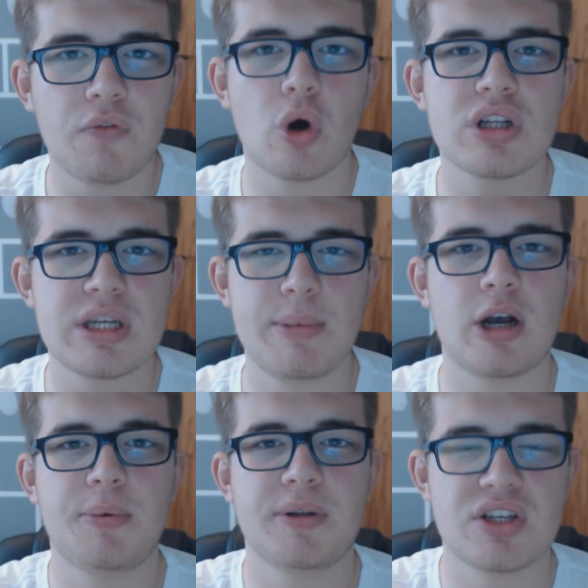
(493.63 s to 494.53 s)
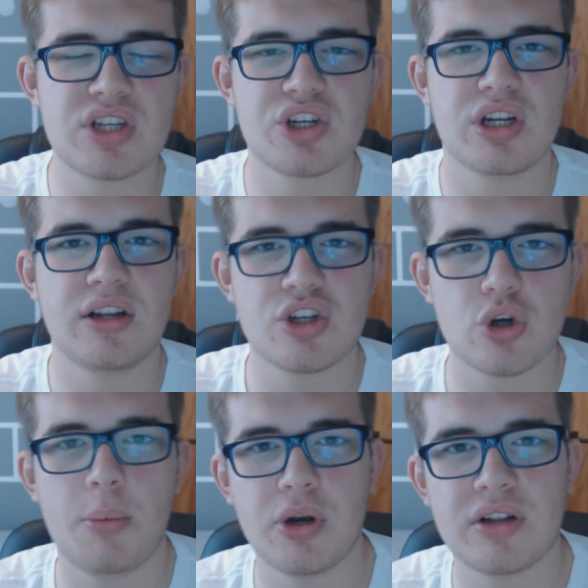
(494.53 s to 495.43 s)
We've got to make up a decision in the
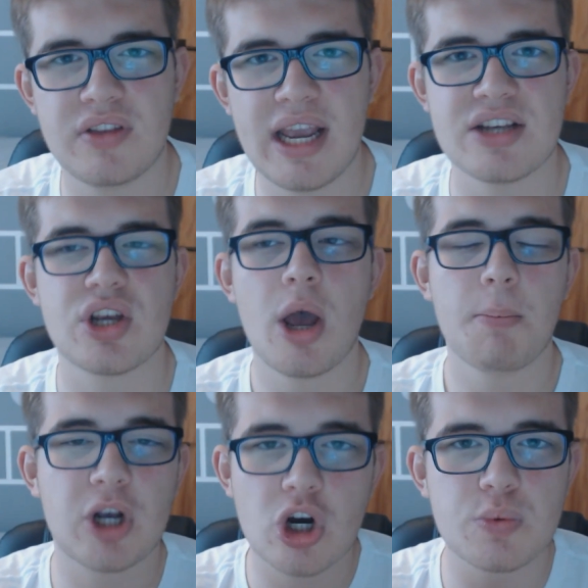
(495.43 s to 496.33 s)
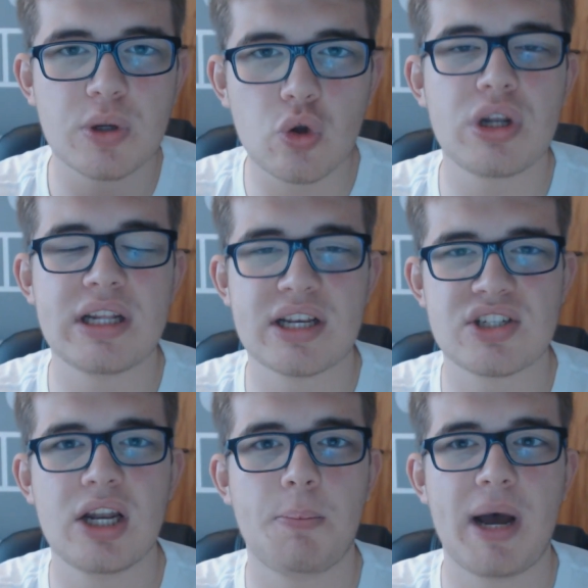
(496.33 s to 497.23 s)
short amount of days because we do need a
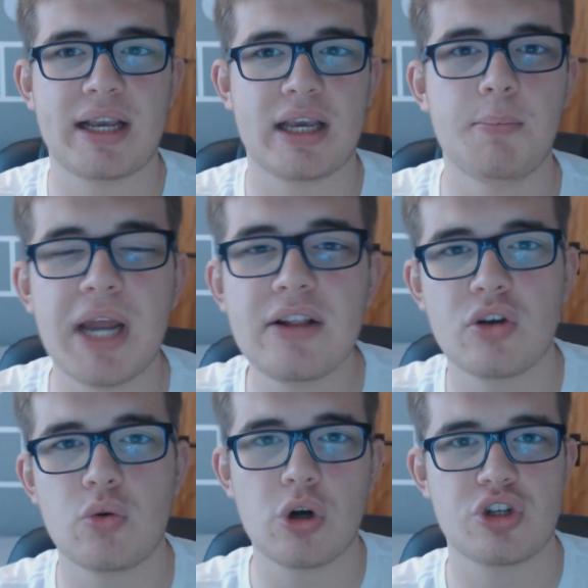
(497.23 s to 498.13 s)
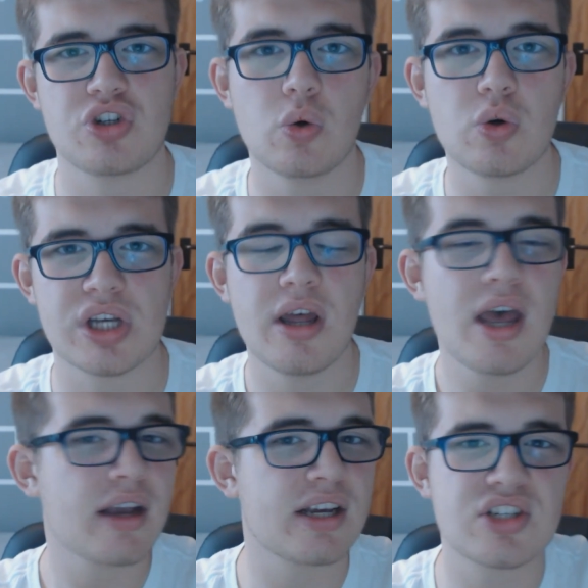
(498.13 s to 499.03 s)
centre back and Brendan Rodgers knows it.
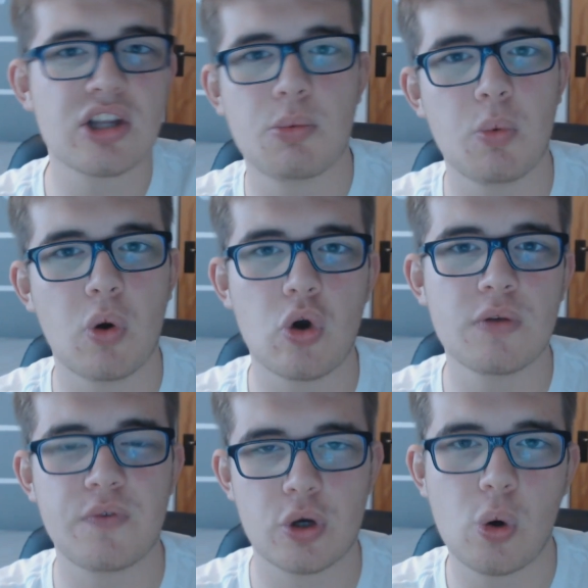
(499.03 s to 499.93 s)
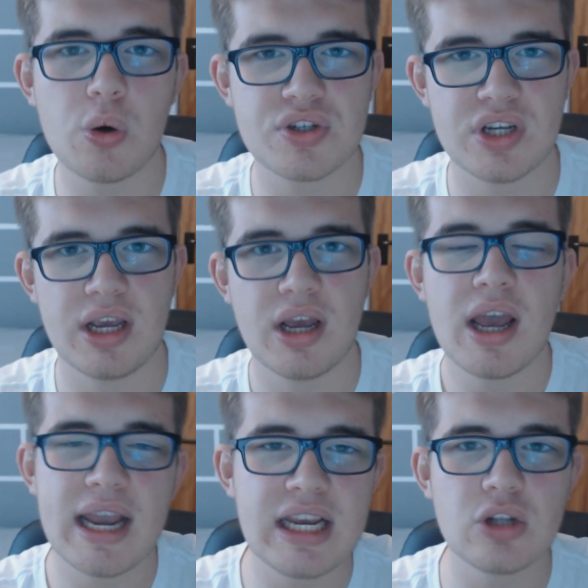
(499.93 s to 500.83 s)
Considering we're going for Coetzee,
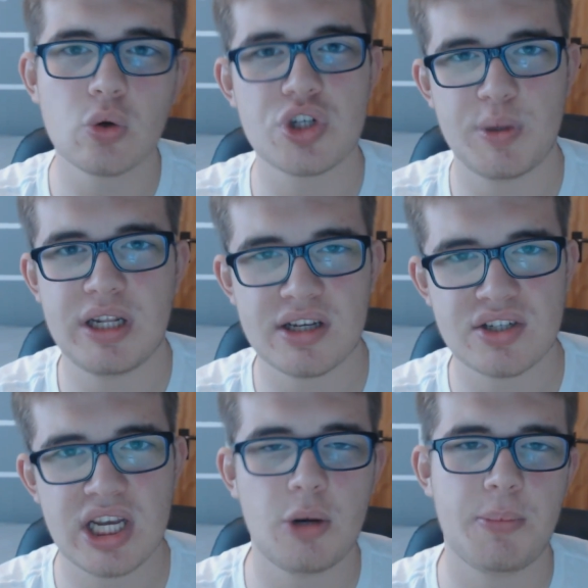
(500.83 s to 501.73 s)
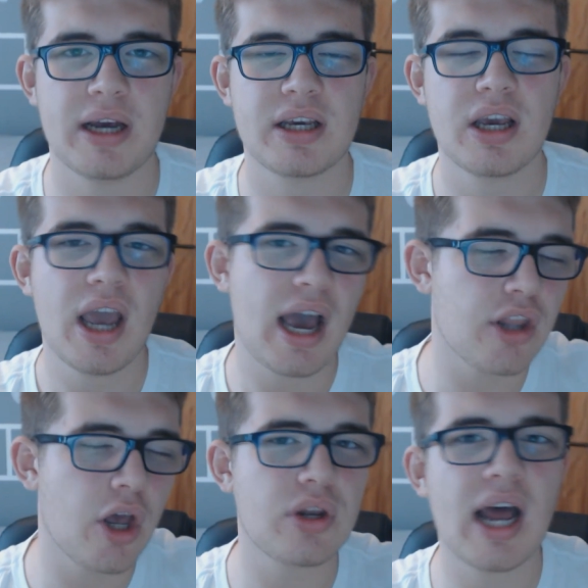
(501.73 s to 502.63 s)
he knows we need a centre back.
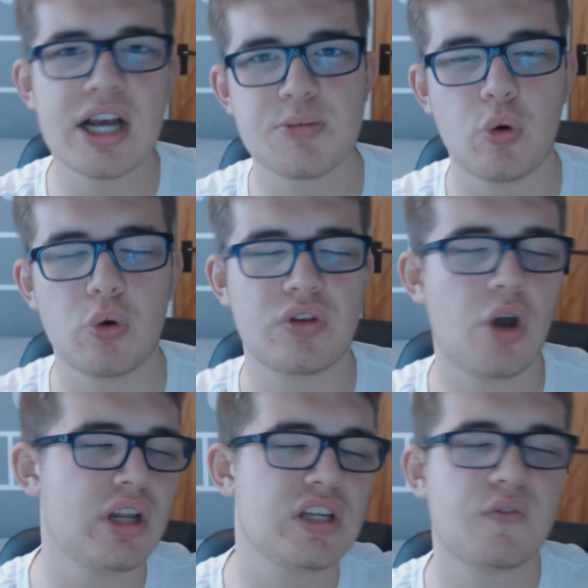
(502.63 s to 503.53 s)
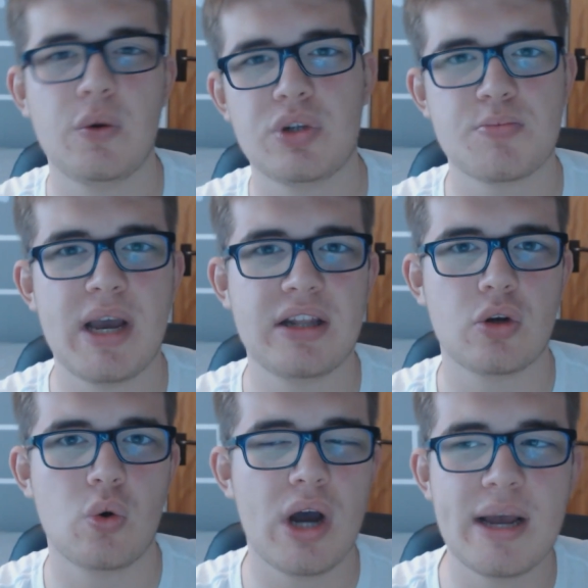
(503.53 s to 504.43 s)
And now that that's broke down, it's failed his
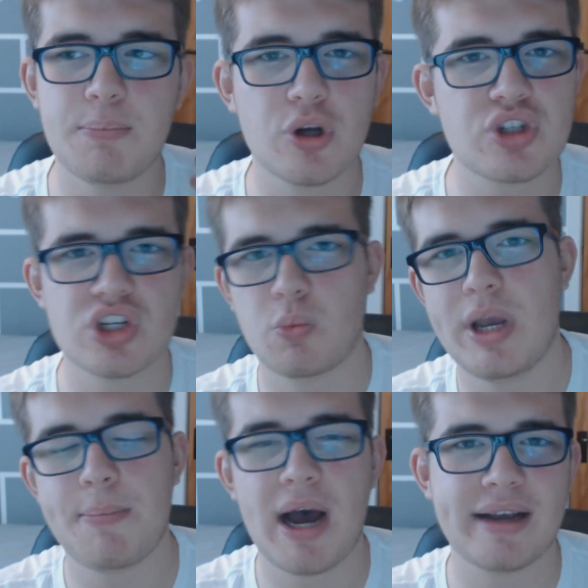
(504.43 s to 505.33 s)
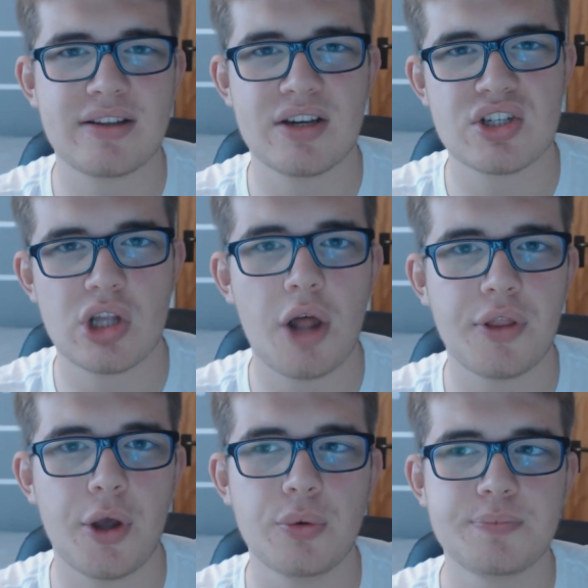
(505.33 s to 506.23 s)
medical, it puts us way back to the
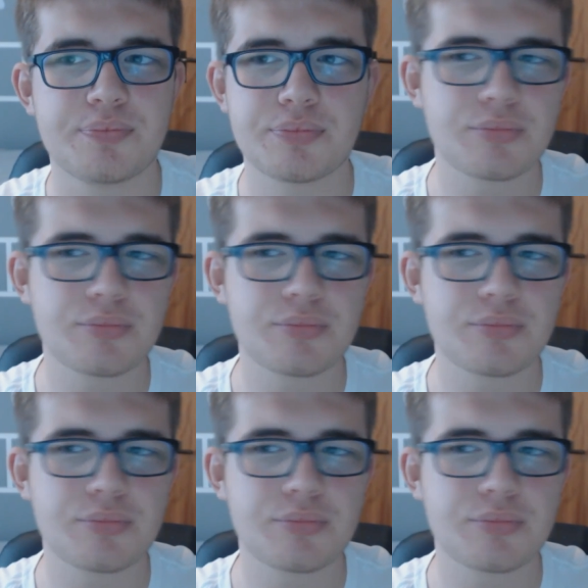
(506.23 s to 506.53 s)
start now